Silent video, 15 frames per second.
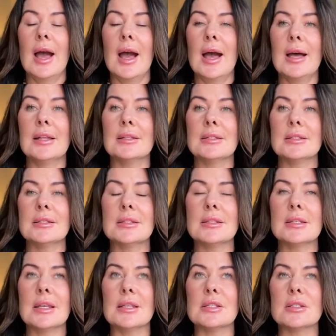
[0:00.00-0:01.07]
and
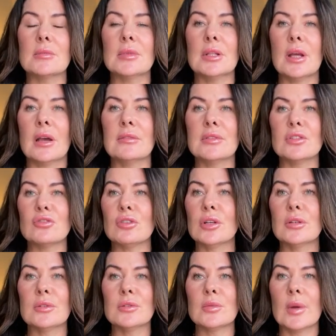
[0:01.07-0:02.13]
it's something that I've
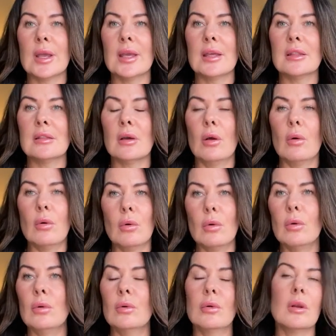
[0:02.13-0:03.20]
struggled with
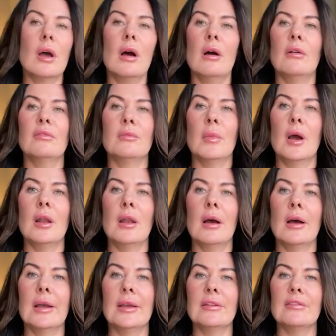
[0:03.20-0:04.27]
all of my
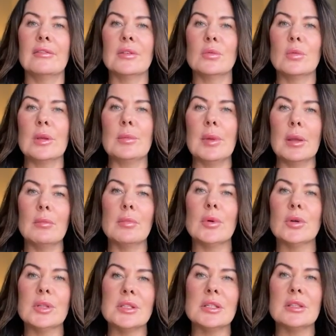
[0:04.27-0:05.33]
life. We
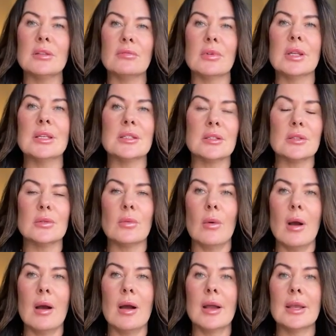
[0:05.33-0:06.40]
pinpointed the reasons
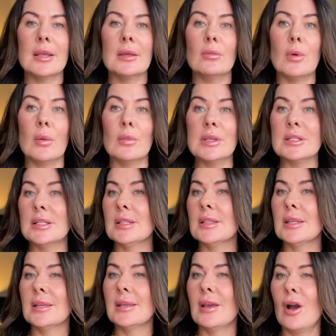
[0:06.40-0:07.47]
why when we did
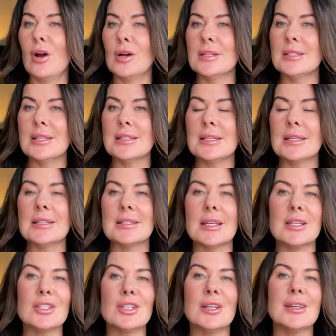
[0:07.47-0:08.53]
the RTT
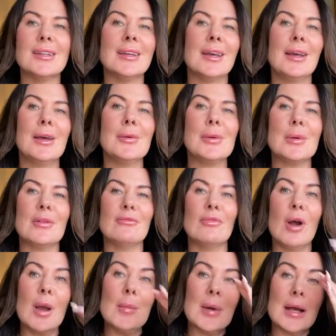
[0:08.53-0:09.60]
session. We went
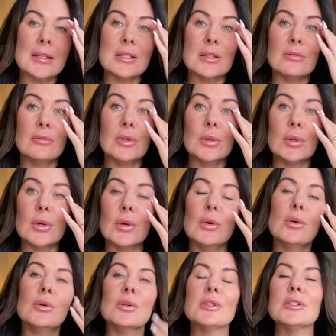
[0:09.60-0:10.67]
right back to the root
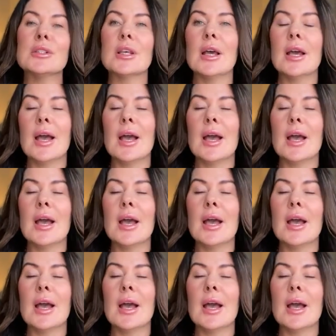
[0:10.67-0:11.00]
cause,